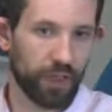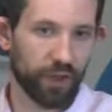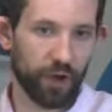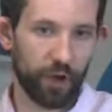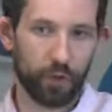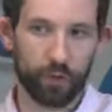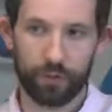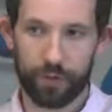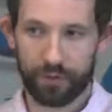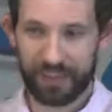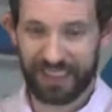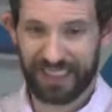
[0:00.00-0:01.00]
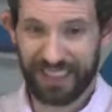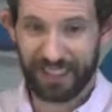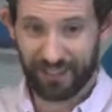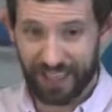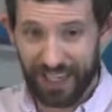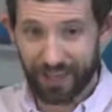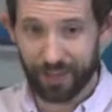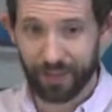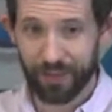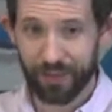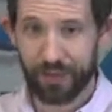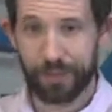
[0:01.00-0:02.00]
They go from a sea of death
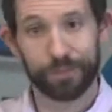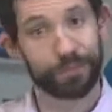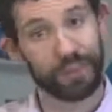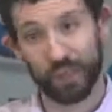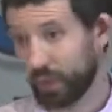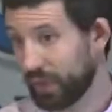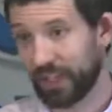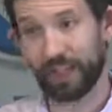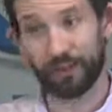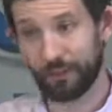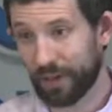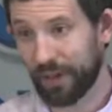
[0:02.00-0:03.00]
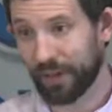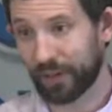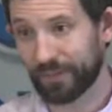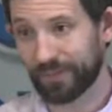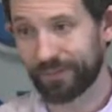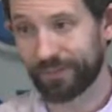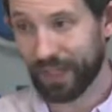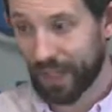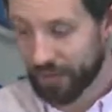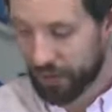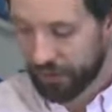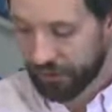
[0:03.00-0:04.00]
to a lake of fire,
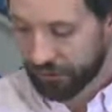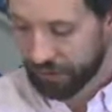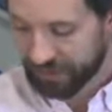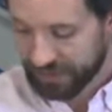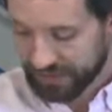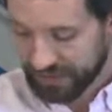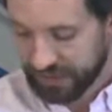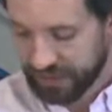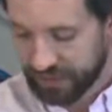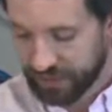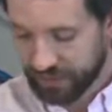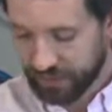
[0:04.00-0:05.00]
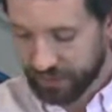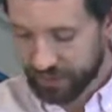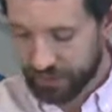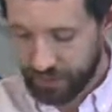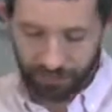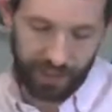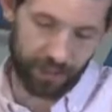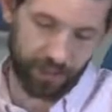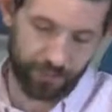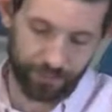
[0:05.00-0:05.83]
another sea of death.